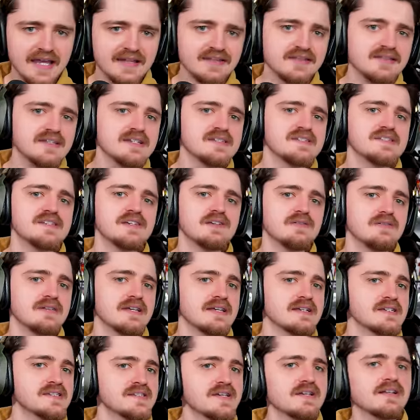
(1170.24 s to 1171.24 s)
And DCU
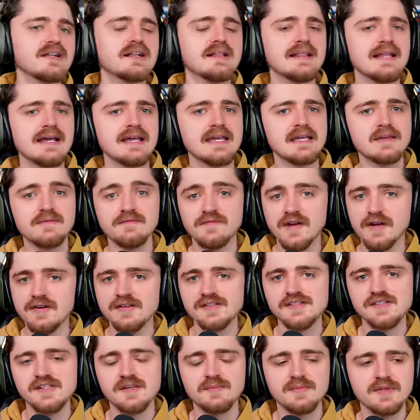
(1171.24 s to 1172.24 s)
leaks did claim
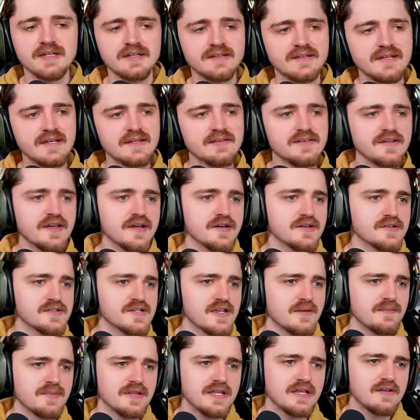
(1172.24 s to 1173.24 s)
very similar details,
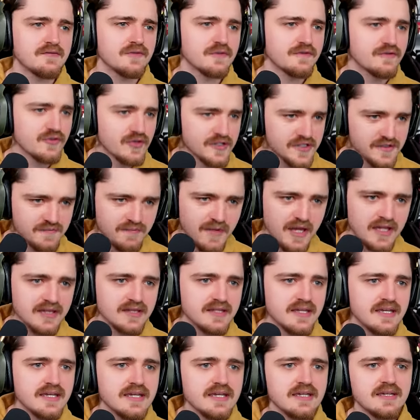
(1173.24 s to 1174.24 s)
I believe, with Chris
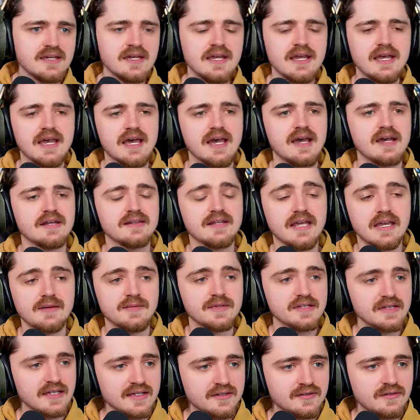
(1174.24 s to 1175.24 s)
Mundy,
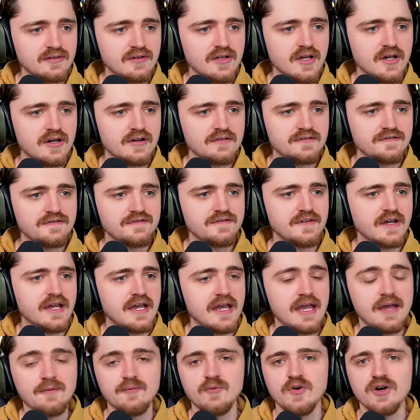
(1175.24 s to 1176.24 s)
Damon Lindelof,
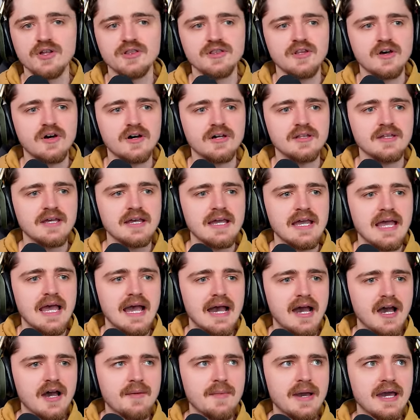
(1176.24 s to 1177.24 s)
and whatnot.
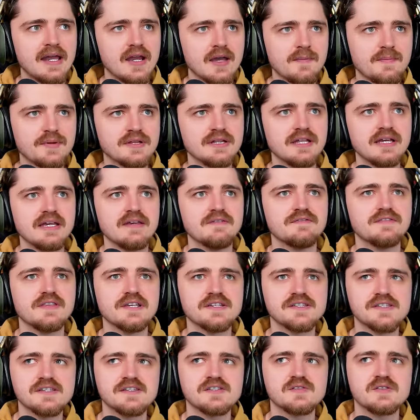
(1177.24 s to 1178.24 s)
And I believe
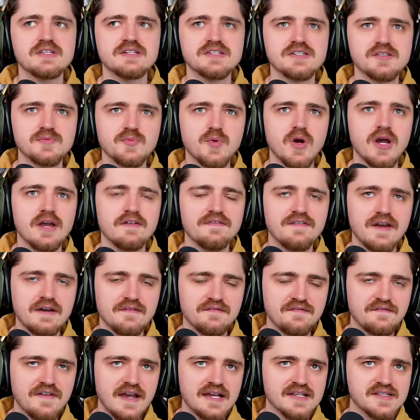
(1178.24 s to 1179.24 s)
this is what I
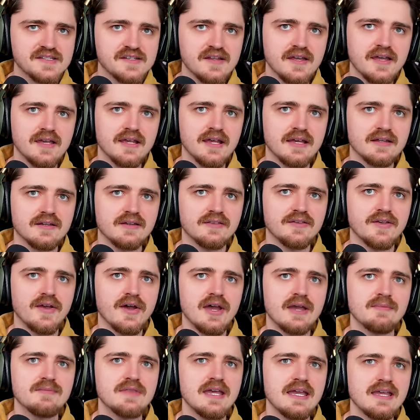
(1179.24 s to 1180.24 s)
found fascinating at the
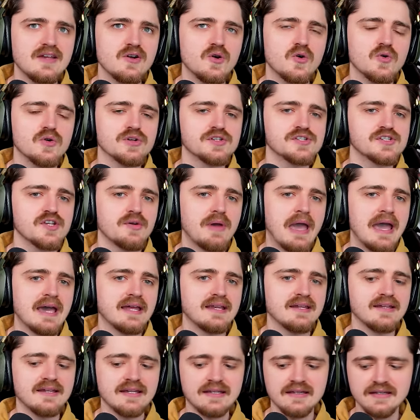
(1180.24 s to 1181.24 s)
time. They also
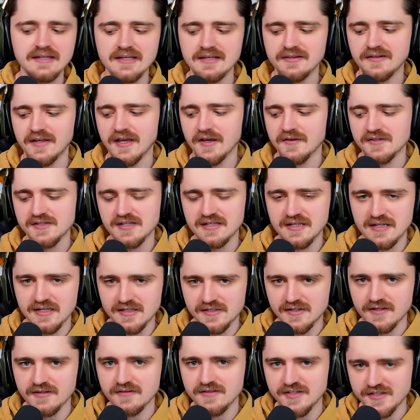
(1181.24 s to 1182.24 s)
added in details, and
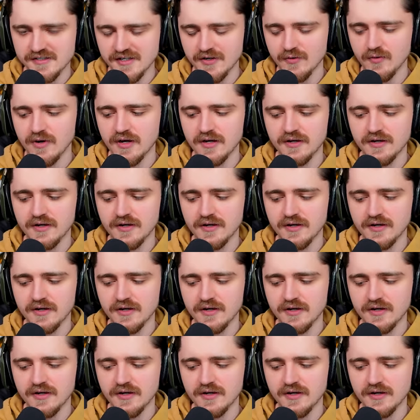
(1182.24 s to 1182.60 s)
these are still